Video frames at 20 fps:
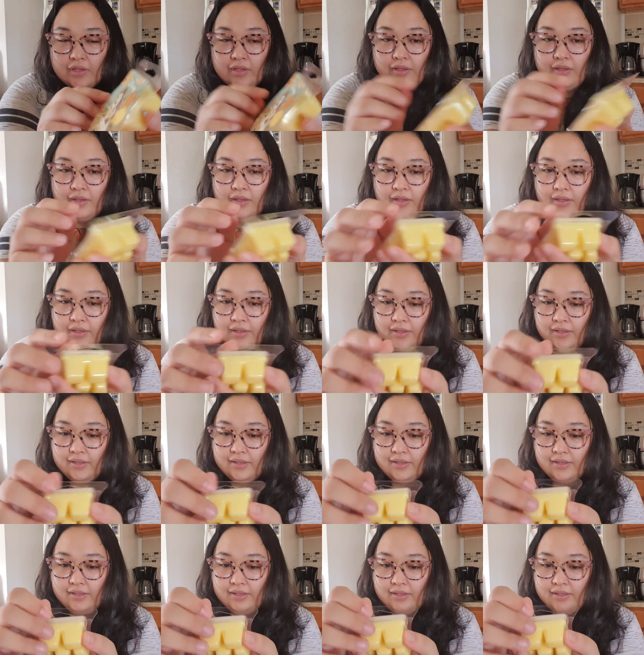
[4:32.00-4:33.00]

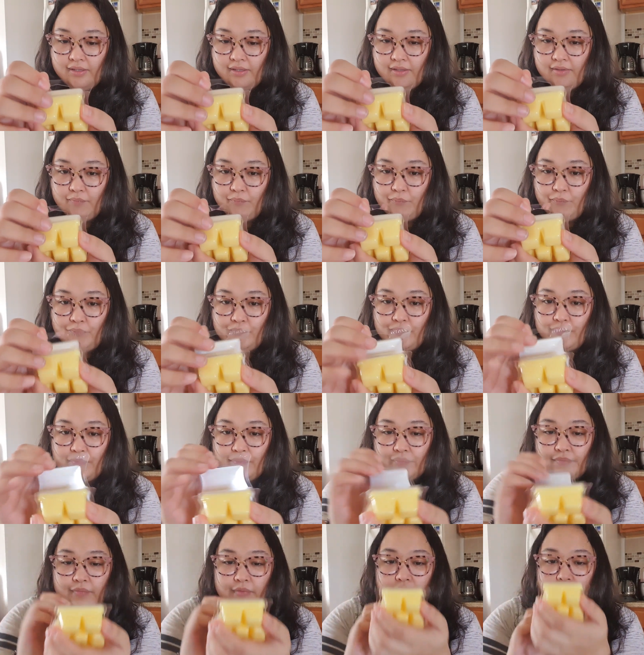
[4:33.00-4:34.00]

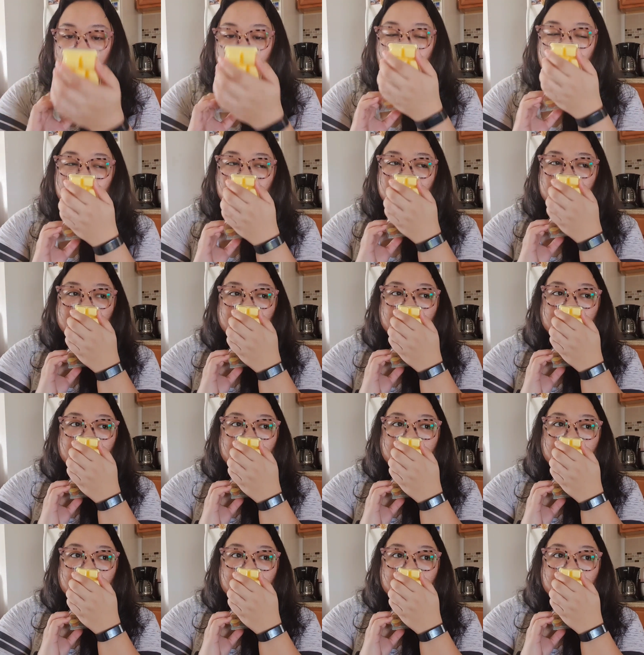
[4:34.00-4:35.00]

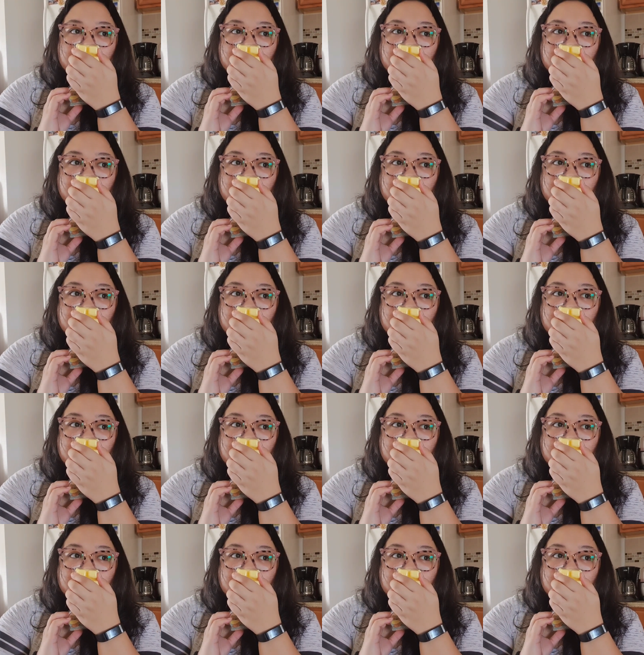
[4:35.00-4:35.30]
(silence)